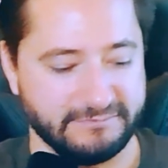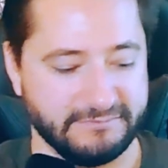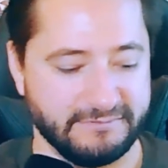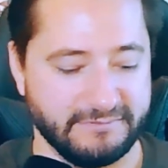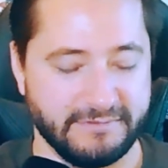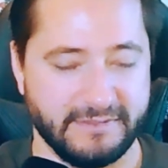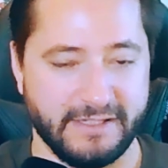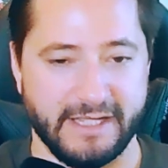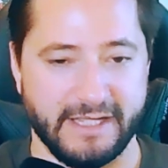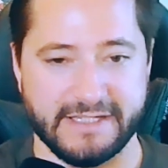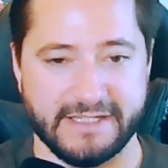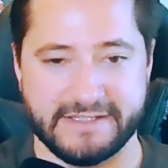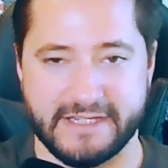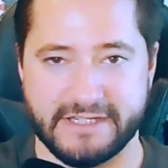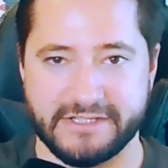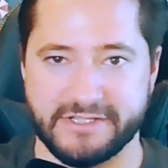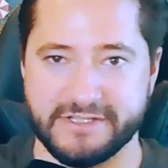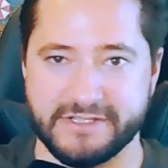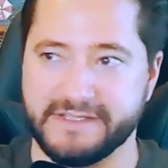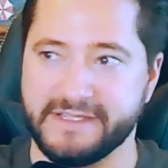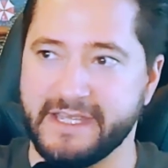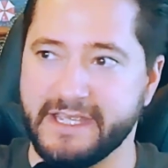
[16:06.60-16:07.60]
I guess I
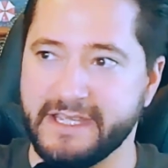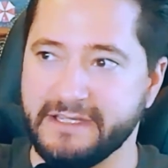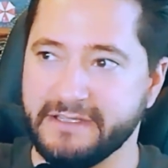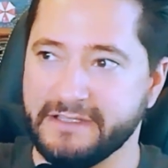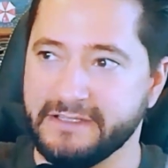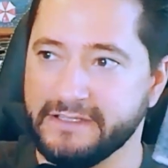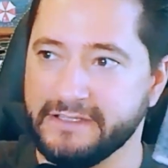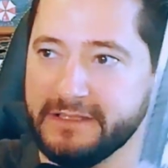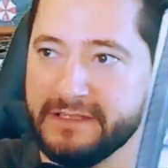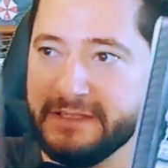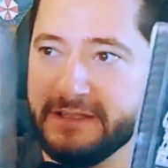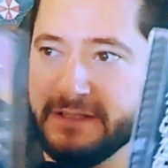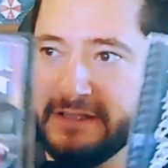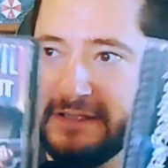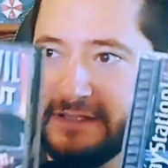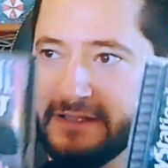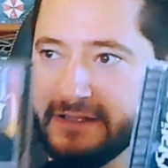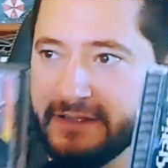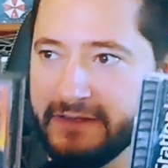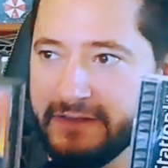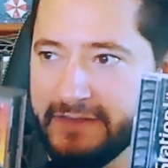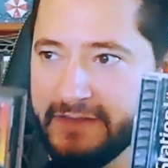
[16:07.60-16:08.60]
should say,
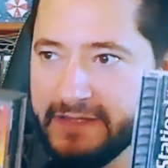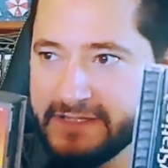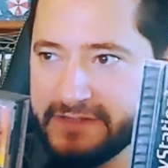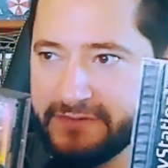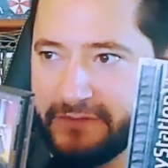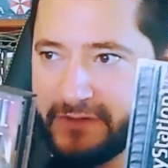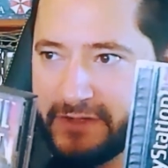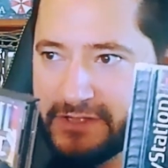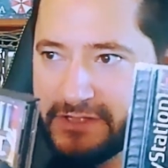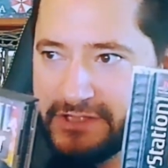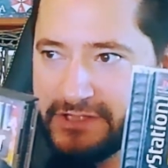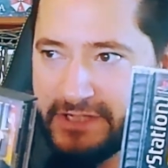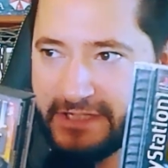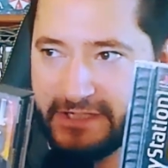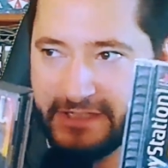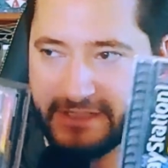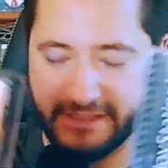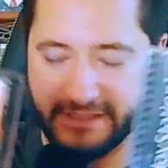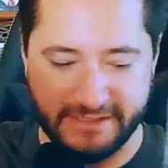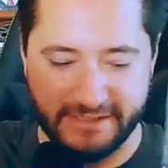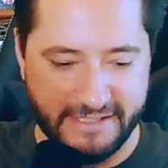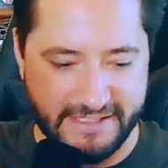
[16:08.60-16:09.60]
this
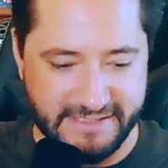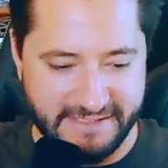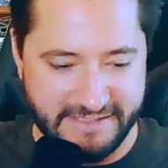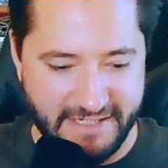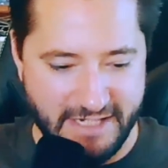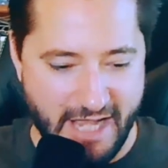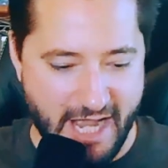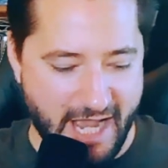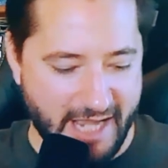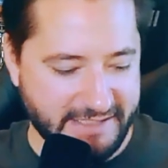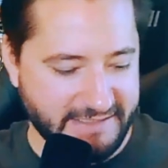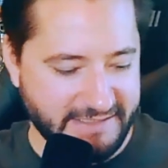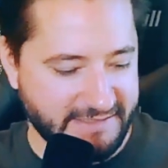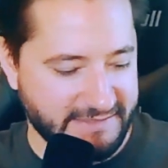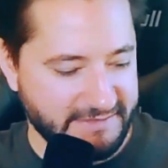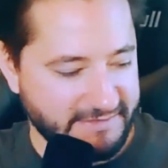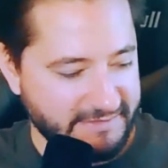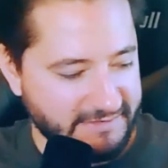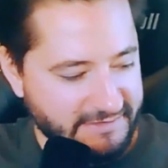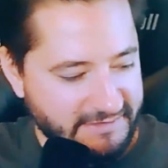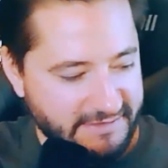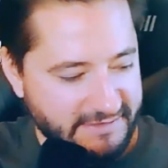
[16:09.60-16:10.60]
version does not.
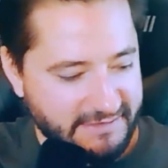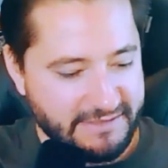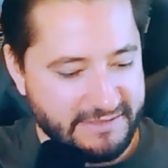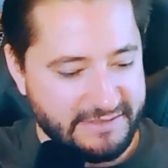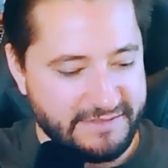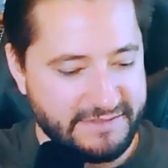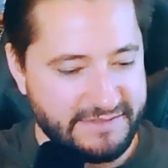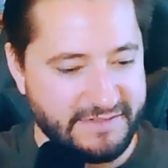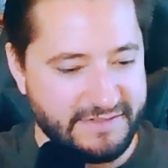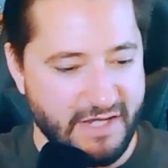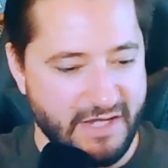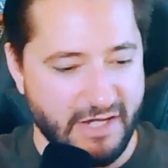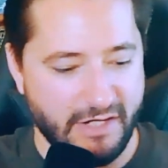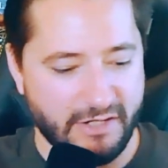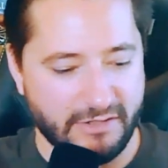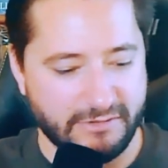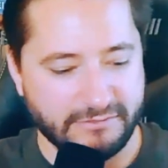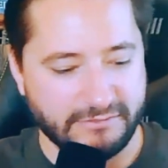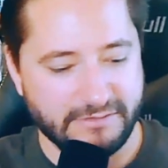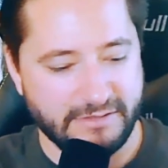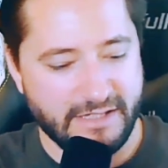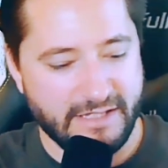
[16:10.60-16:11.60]

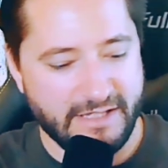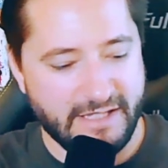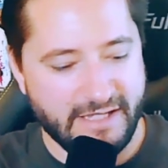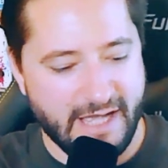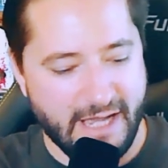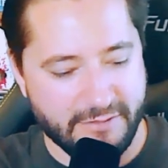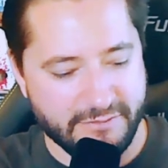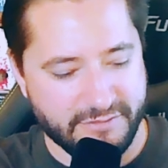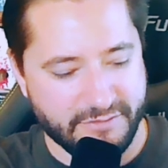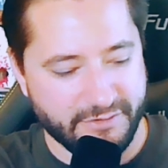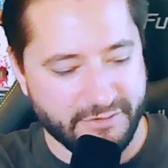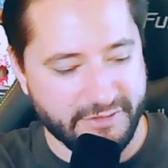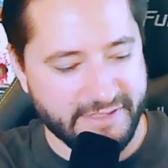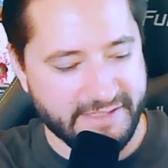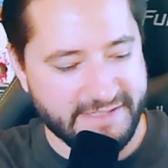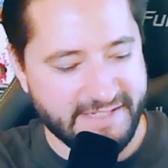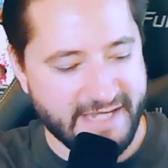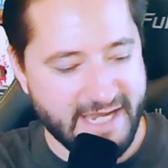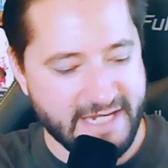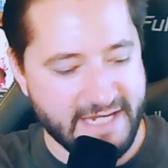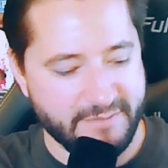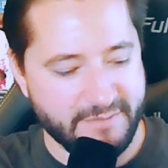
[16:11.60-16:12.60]
So I was really
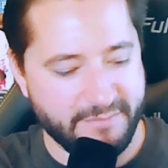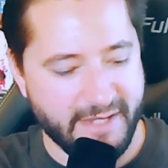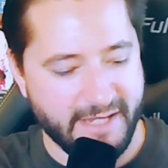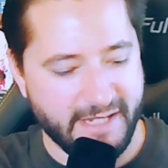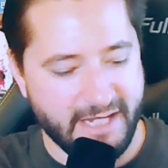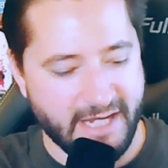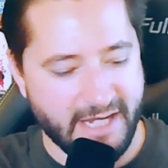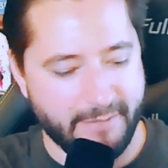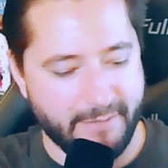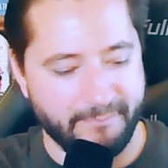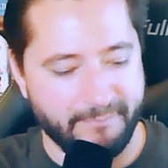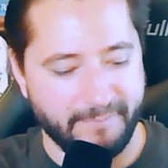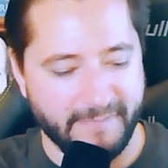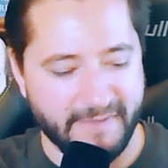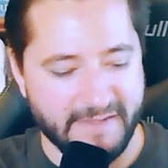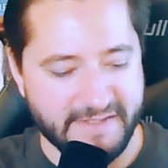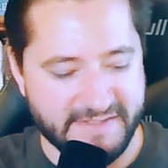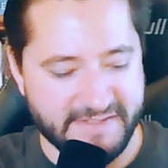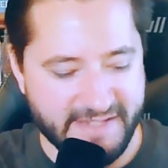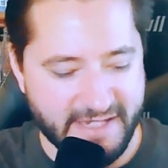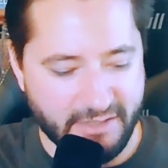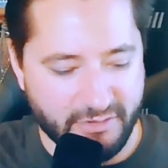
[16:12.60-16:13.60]
excited to pick up
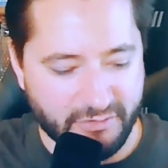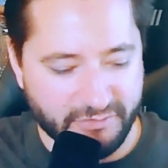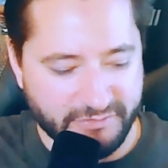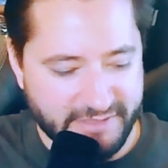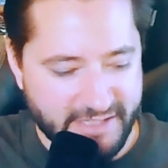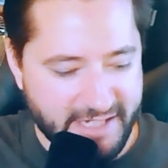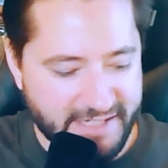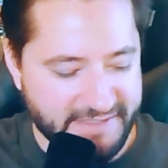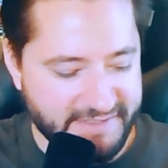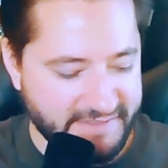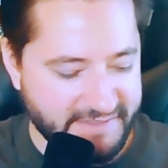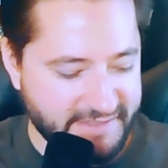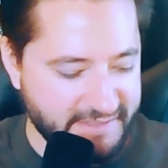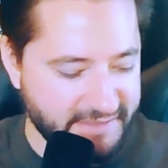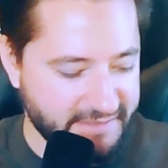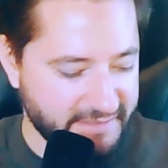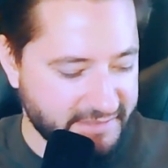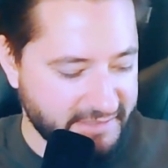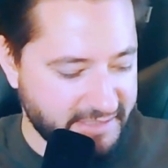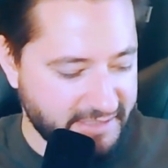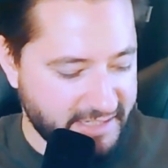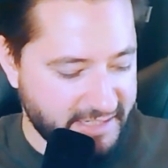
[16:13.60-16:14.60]
the single disc,
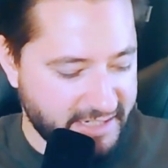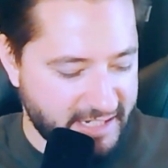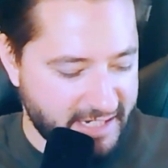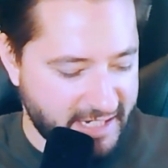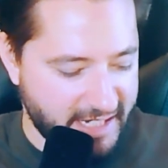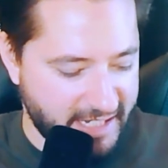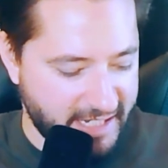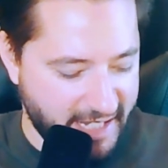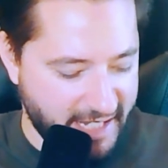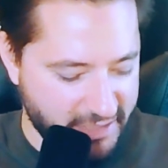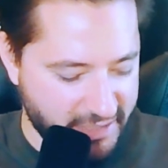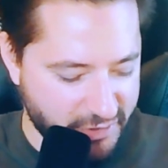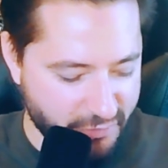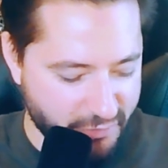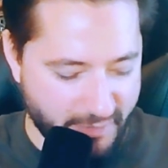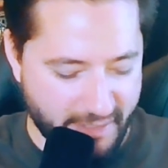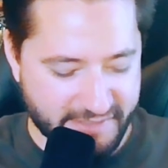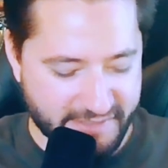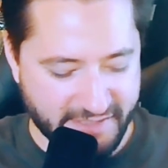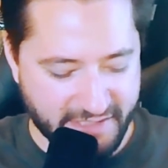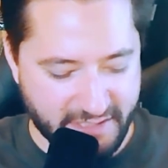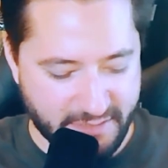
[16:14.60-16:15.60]
and I knew
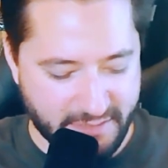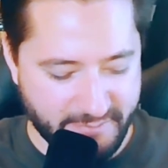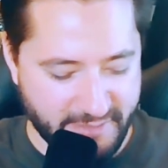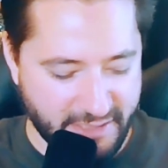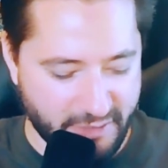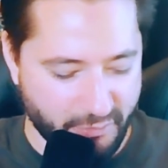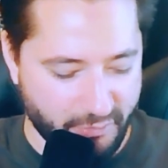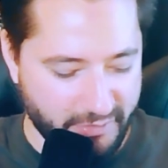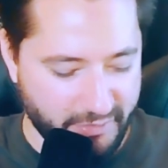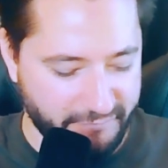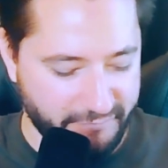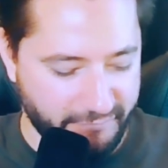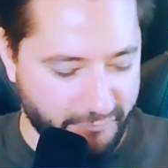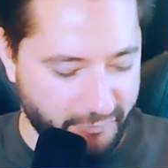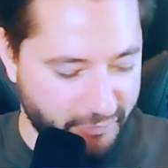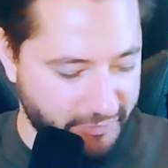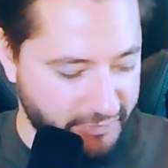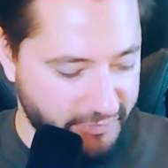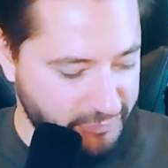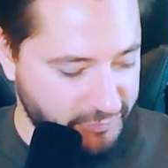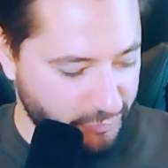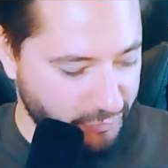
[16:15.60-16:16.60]
I was going to be going for
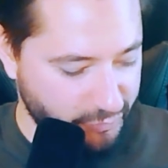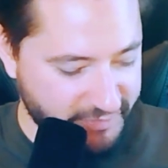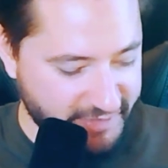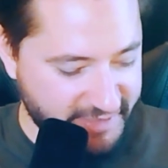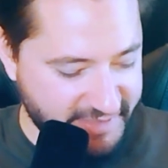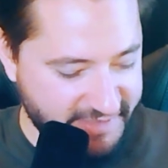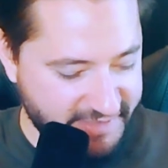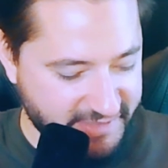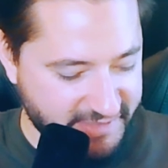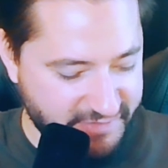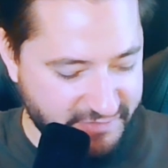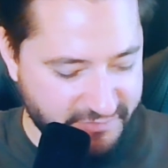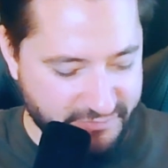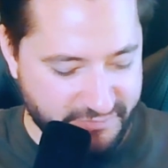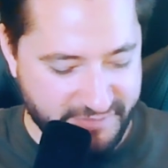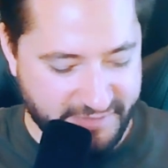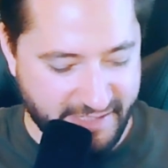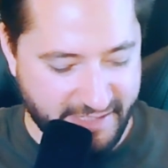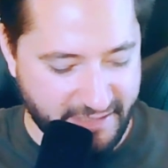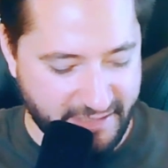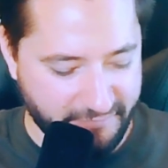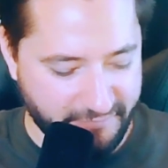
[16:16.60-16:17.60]
the dual disc as soon
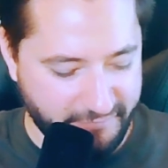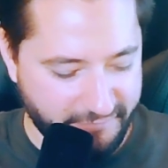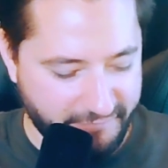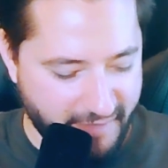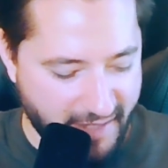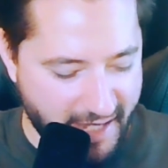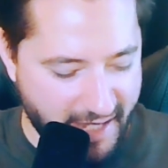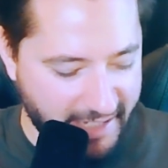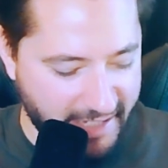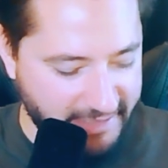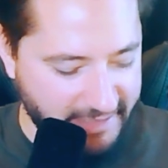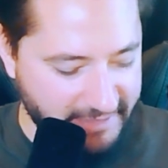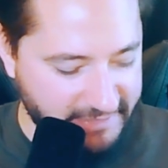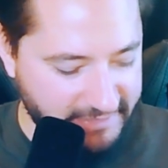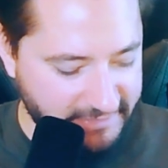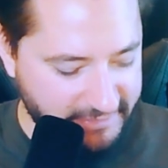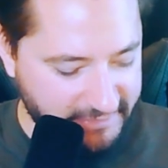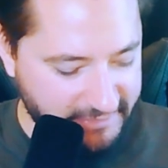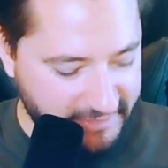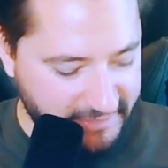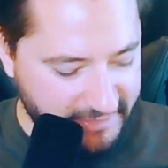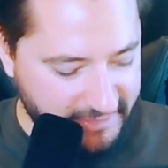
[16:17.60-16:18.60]
as I could find
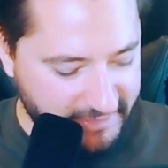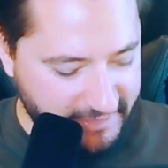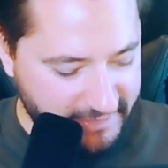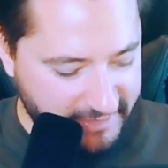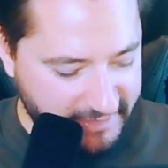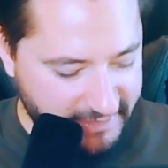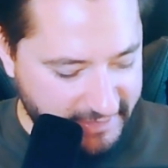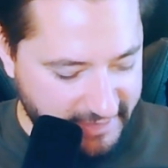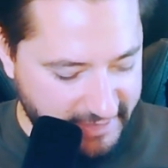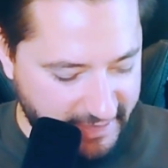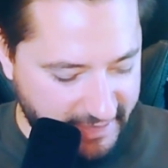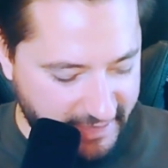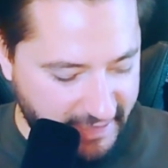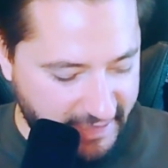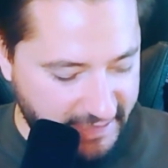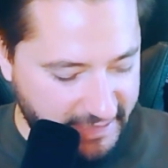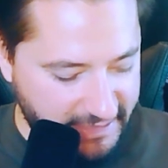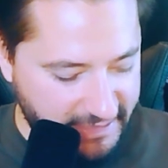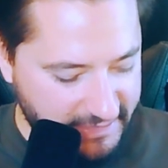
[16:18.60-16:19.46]
the